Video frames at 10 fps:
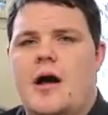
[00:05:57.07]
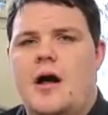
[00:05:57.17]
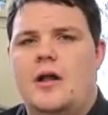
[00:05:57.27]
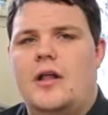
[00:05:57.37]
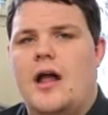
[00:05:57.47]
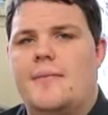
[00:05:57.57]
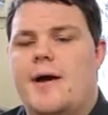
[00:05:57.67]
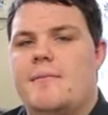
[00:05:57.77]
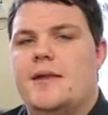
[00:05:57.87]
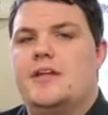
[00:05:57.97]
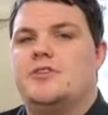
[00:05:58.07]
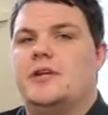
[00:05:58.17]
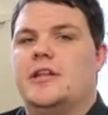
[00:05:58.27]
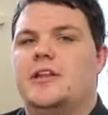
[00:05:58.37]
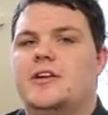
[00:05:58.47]
lot about ministry
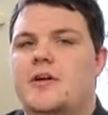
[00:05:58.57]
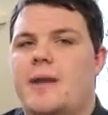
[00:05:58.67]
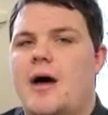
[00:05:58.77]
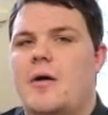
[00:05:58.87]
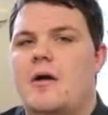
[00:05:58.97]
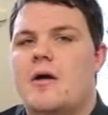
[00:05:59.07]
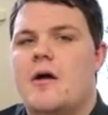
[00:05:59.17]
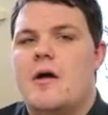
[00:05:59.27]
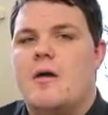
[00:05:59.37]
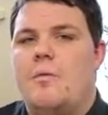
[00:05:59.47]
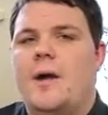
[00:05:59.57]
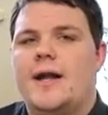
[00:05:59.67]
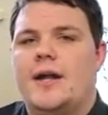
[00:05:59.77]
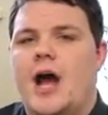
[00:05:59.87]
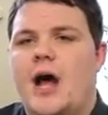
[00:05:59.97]
and learn about what
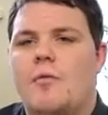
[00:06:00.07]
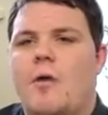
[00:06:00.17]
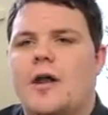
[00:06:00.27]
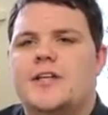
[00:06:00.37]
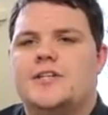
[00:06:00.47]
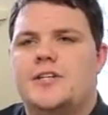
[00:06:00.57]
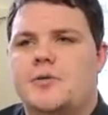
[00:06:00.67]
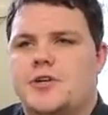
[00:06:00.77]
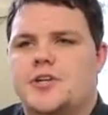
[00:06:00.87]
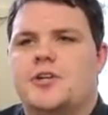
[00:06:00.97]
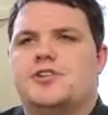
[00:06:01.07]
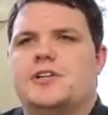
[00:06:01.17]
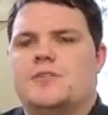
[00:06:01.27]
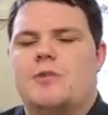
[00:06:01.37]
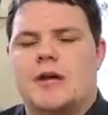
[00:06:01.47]
God wanted to do in churches
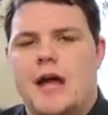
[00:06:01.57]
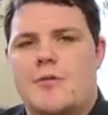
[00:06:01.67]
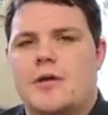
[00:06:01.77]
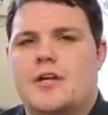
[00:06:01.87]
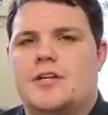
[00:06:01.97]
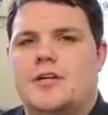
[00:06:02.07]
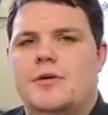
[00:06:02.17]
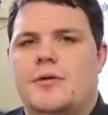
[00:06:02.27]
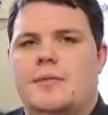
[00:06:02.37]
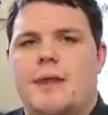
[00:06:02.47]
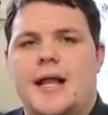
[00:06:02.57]
and what God wanted to do in my